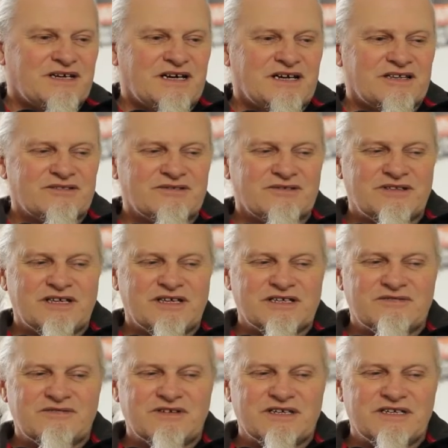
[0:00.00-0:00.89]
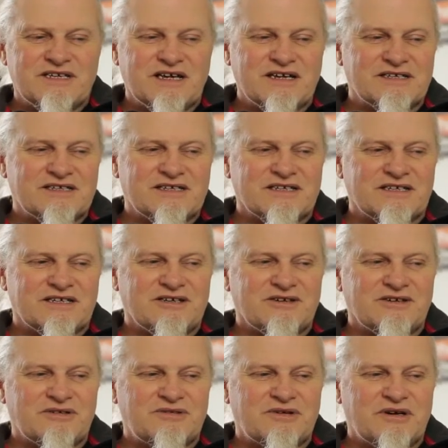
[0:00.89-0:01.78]
I thought that's fantastic,
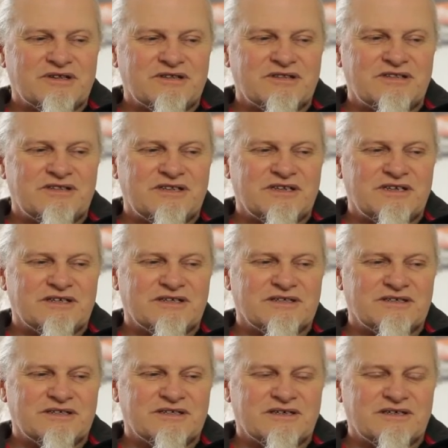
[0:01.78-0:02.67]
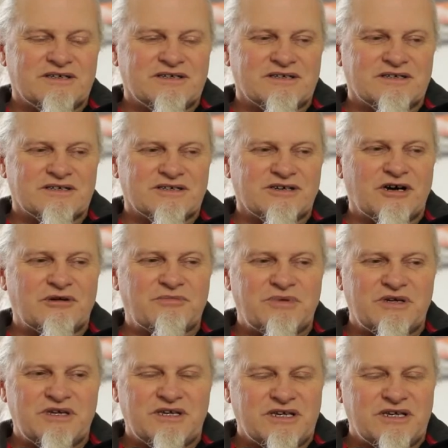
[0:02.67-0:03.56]
rather than
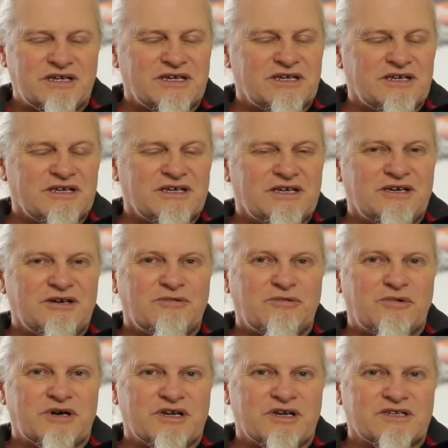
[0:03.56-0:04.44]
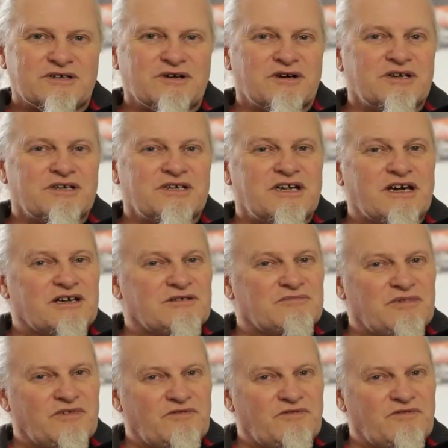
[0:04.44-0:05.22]
copy what has gone down